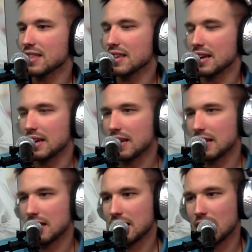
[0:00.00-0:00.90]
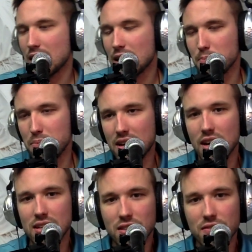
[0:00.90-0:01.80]
that
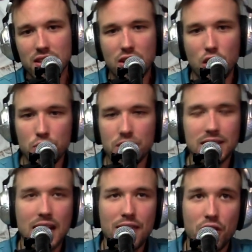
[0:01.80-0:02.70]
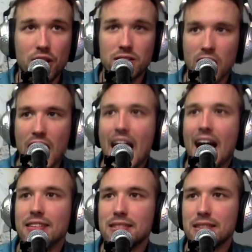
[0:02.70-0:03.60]
because of the coaching staff that Arkansas
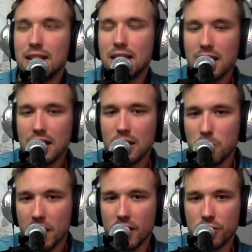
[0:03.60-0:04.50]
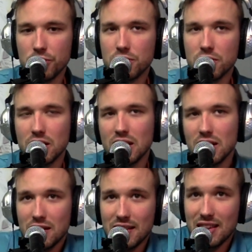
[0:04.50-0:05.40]
has, players,
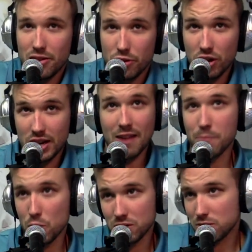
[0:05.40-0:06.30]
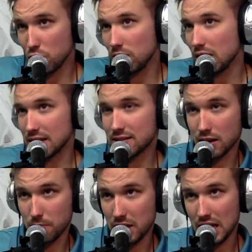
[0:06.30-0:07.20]
you're gonna have Moses Moody that's
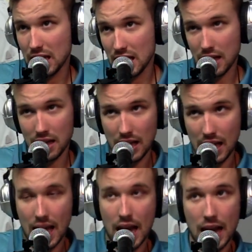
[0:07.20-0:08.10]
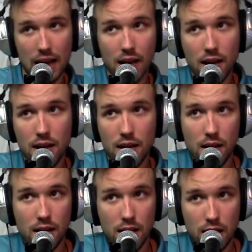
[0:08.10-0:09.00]
gonna be a
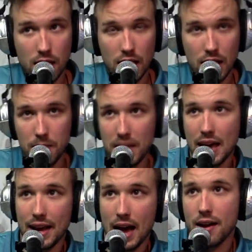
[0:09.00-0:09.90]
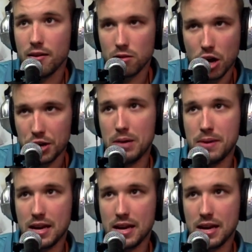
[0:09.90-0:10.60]
NBA guy, lottery pick.